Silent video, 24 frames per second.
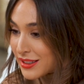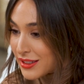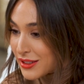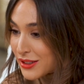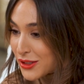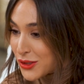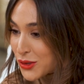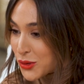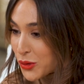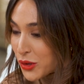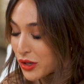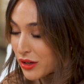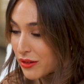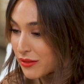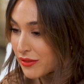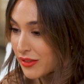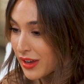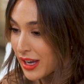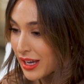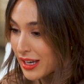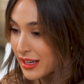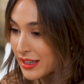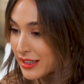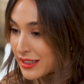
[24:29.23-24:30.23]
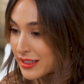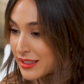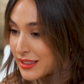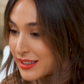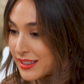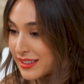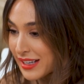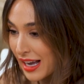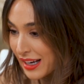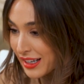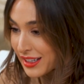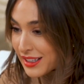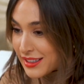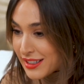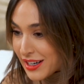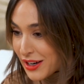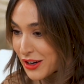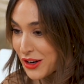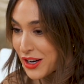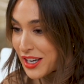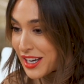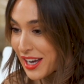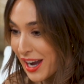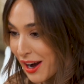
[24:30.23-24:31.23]
sort of a
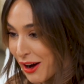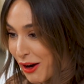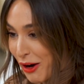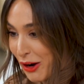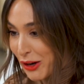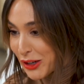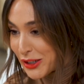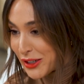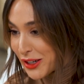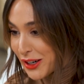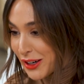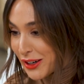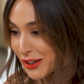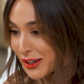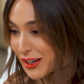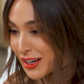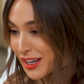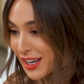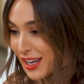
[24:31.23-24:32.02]
secondary character.